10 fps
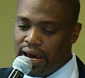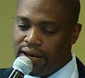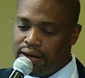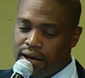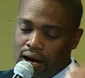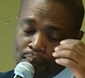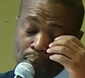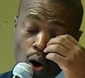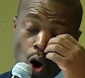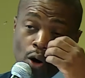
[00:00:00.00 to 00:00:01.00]
And
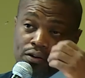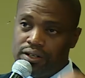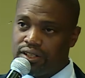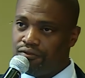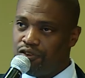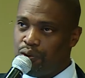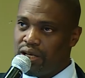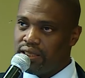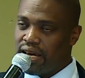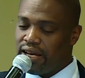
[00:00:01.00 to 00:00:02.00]
upon
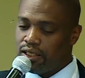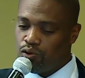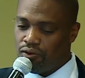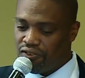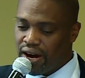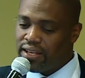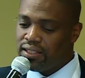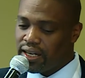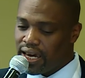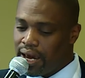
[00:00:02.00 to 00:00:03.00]
reviewing that, we
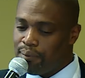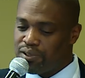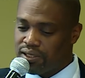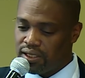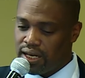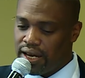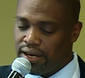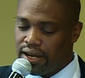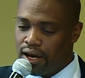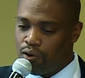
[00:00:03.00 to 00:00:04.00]
find the gaps,
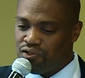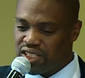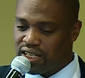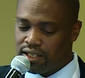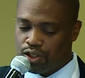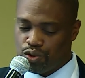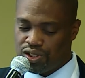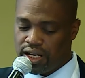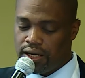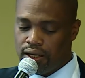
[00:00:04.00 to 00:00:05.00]
and we've started to
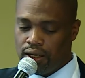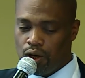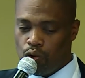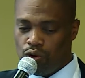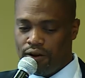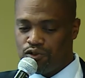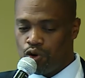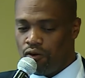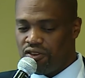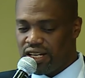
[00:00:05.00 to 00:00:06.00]
say we'll have
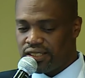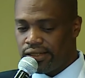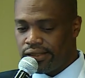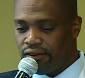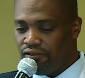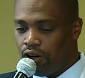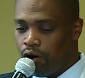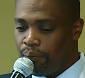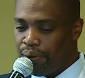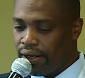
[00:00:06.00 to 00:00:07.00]
to obviously
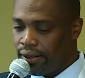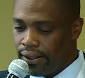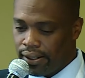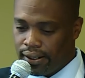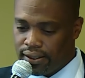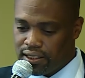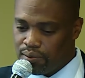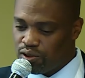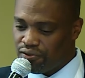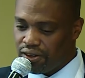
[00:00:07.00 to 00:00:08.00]
develop
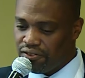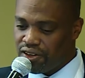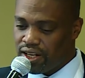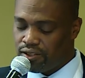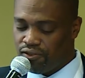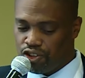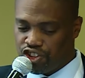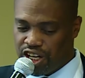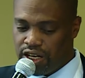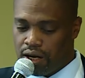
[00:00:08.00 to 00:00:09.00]
terms of reference for
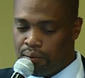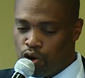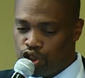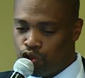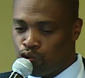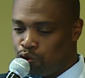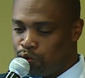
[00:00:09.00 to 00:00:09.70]
training module,